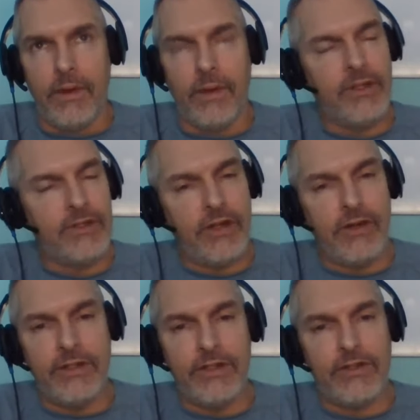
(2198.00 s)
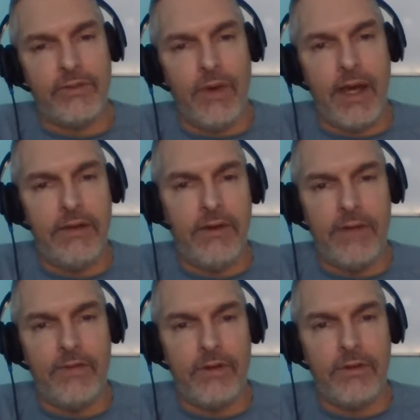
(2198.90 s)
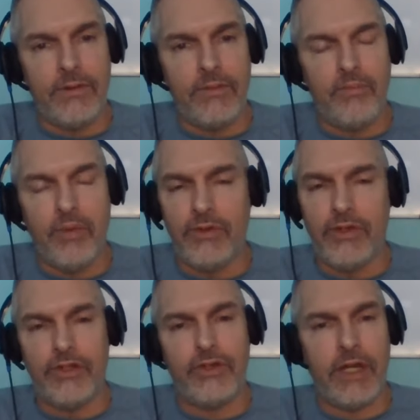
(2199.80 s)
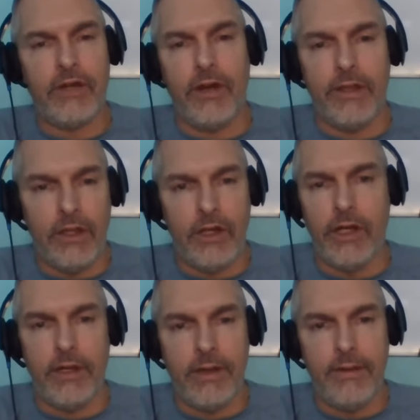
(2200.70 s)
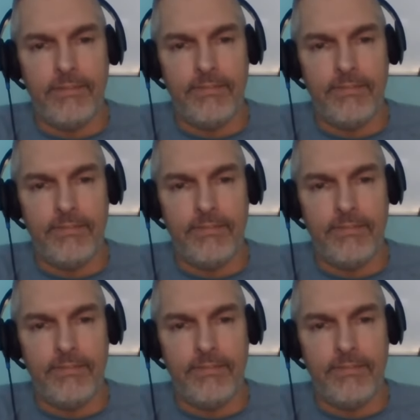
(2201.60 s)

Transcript: I'm just curious as to why you haven't pulled the trigger on learning it.